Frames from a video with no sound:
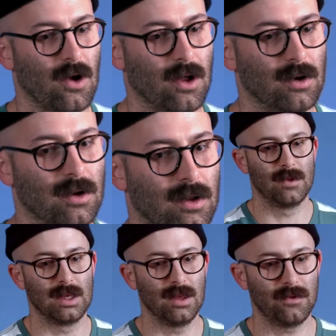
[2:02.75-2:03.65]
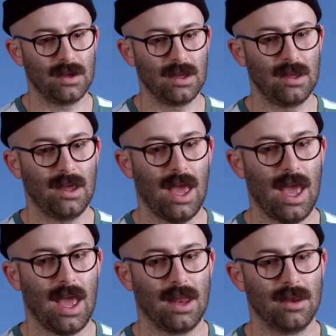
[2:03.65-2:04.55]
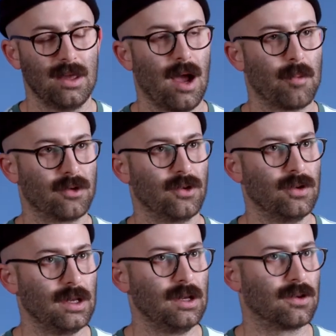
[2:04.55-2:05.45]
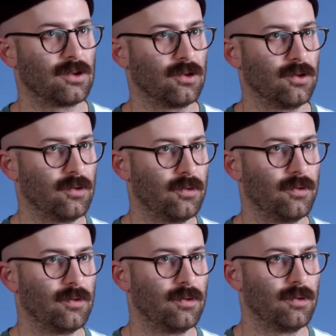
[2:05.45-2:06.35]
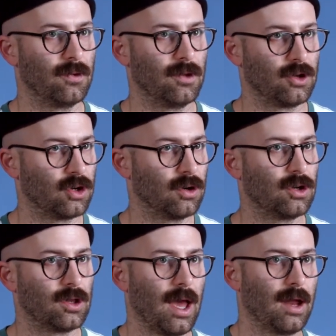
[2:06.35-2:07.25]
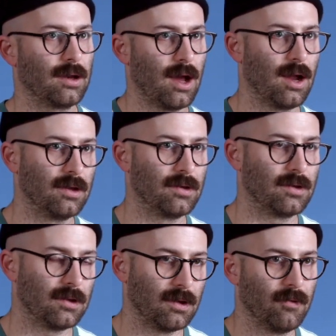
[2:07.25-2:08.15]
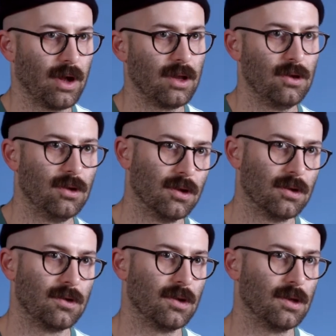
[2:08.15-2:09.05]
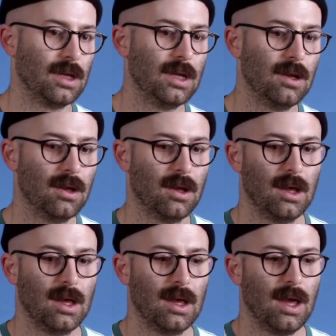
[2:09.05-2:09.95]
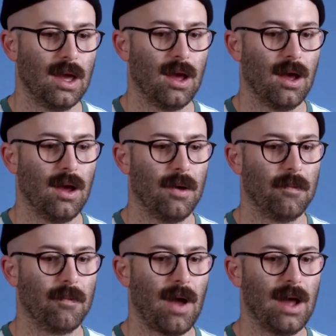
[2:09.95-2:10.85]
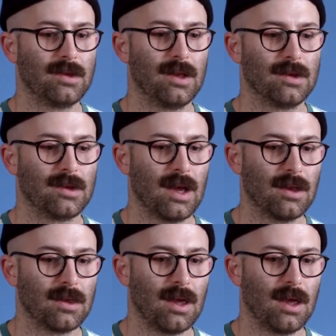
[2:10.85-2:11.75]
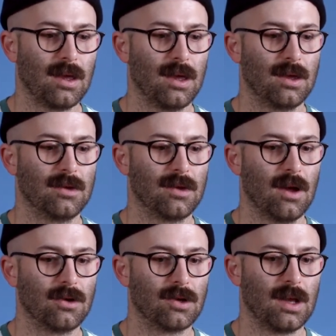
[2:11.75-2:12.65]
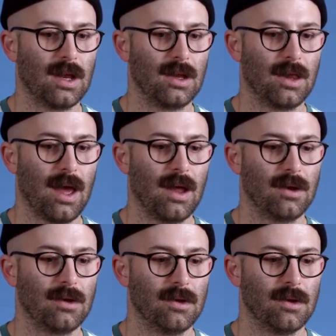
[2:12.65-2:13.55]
on the gifting and the opportunity to serve the church that God is inviting you to lead. I'd say the second thing is understanding that